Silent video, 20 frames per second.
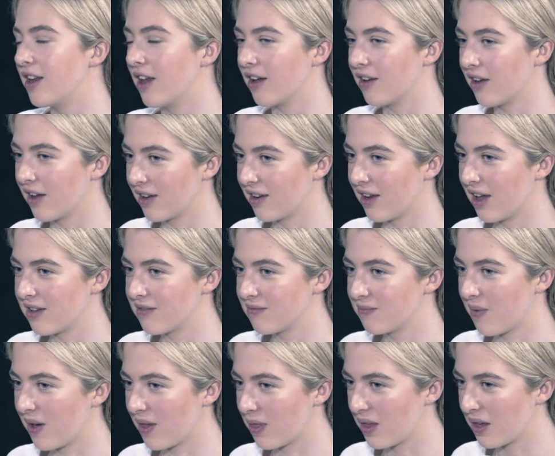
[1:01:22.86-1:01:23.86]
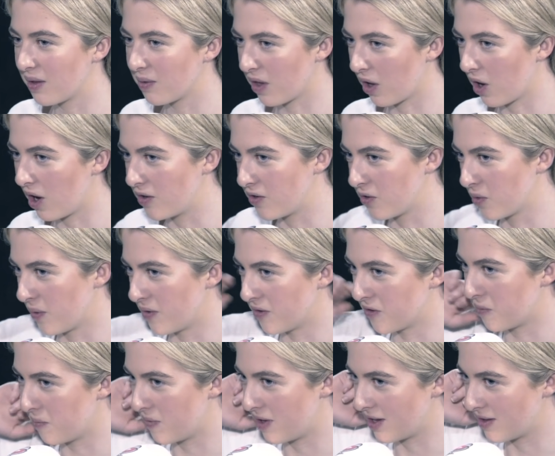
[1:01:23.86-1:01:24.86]
I don't. I think the closest ones
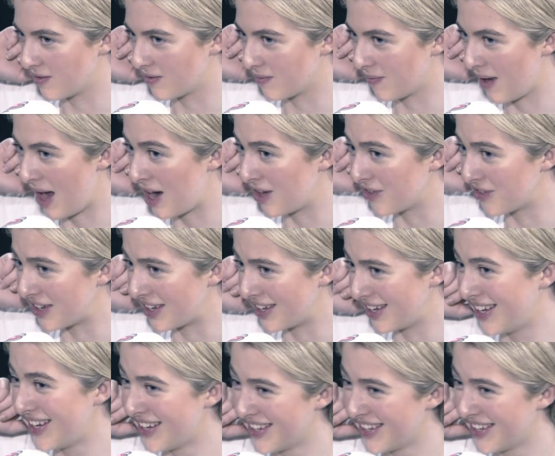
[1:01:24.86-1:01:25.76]
to me is Aldi.